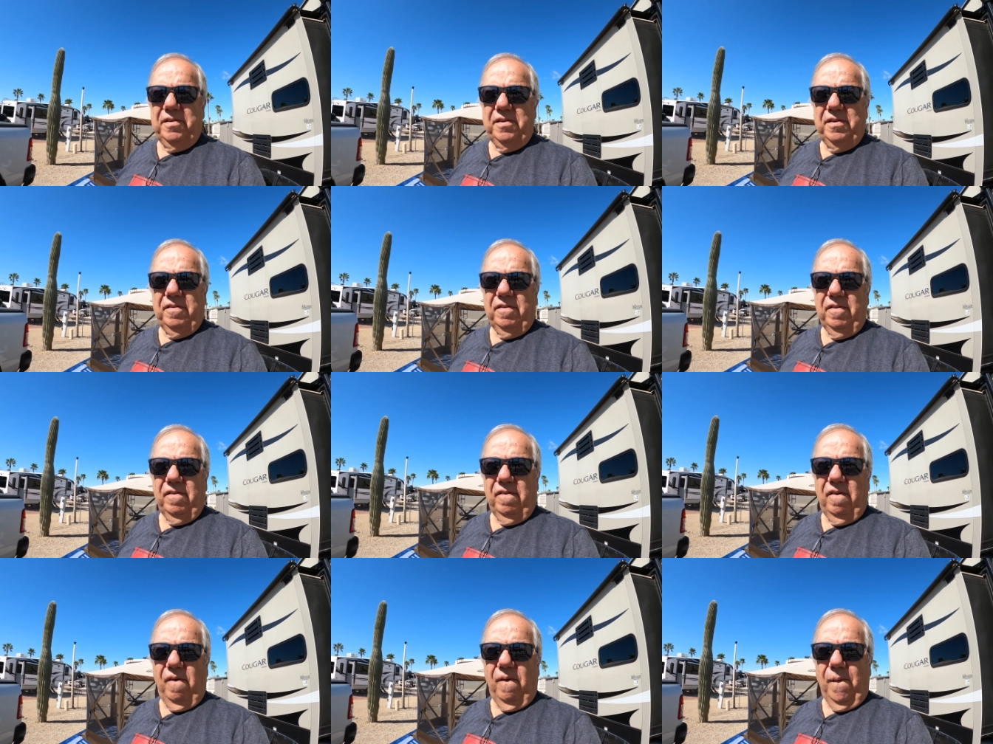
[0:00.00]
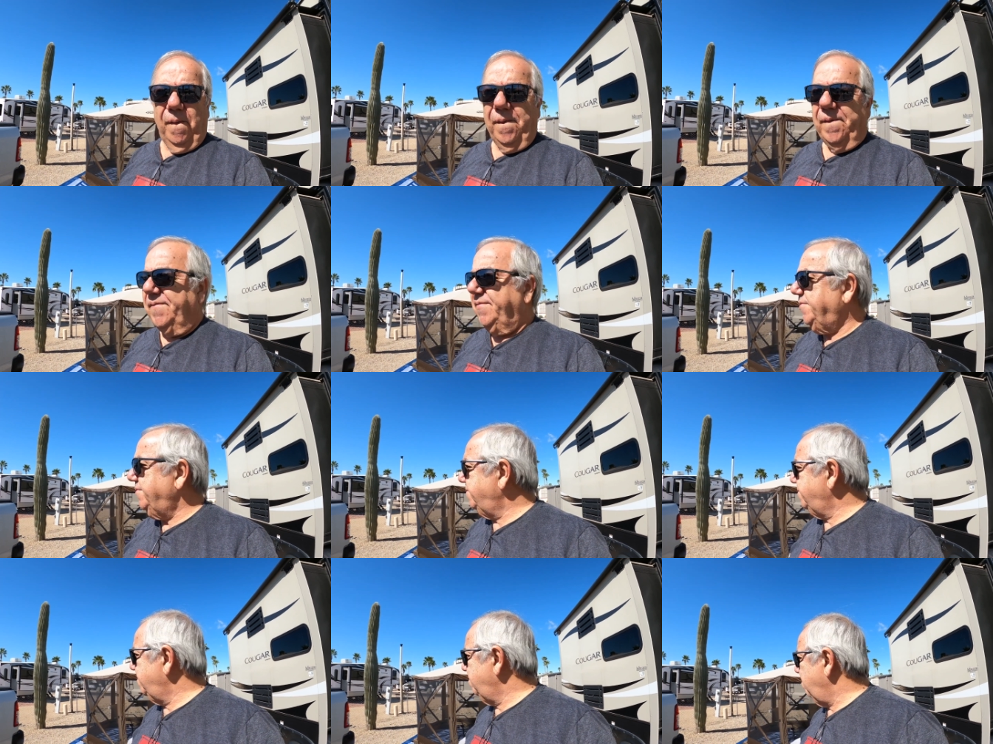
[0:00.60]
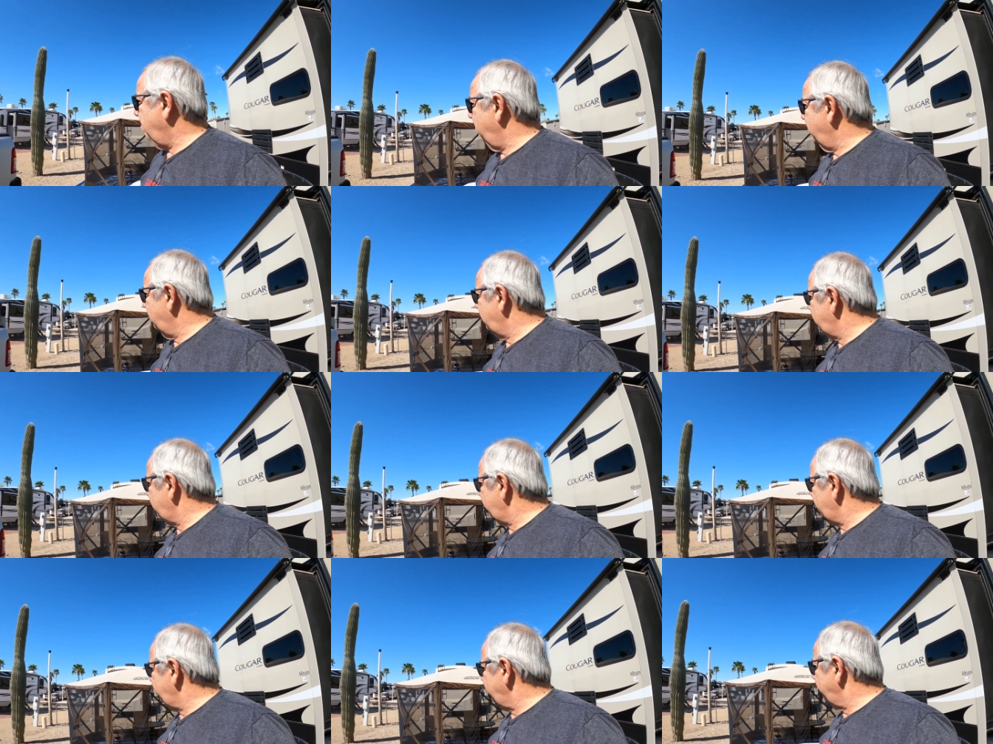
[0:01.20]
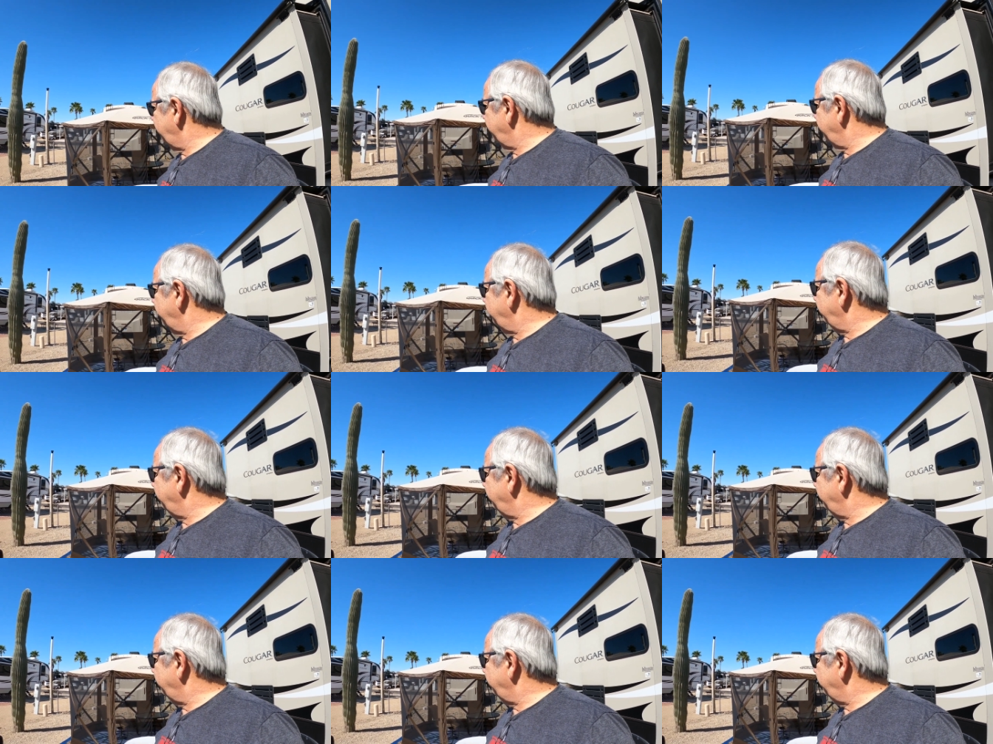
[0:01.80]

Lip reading: those cactus are, the base